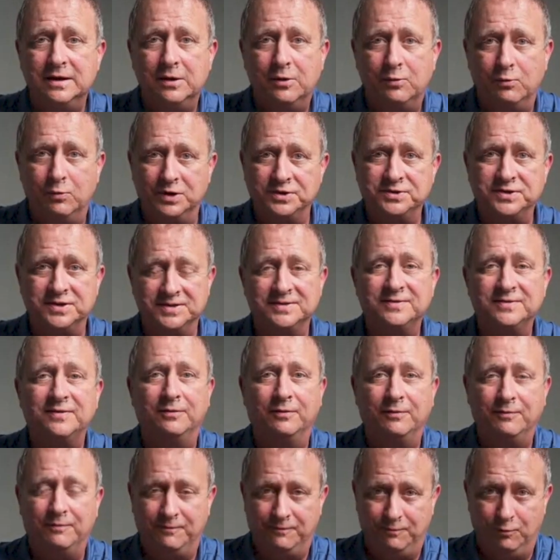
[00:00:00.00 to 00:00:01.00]
which is
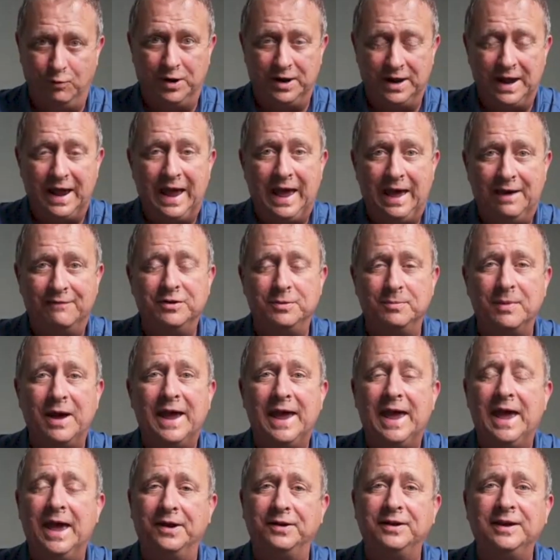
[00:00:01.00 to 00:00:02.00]
what I have in my
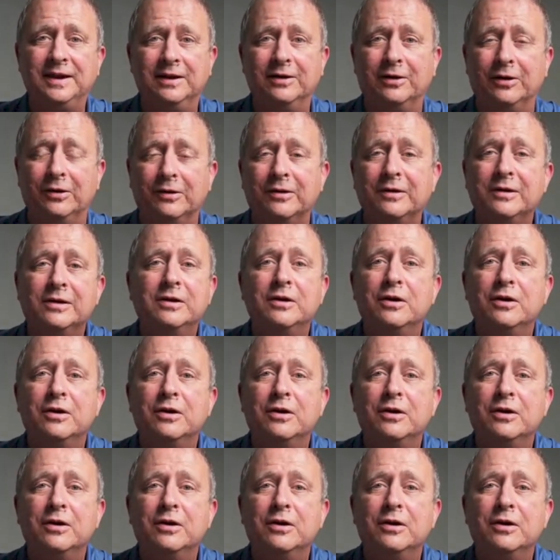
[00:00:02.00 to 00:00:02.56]
hand here.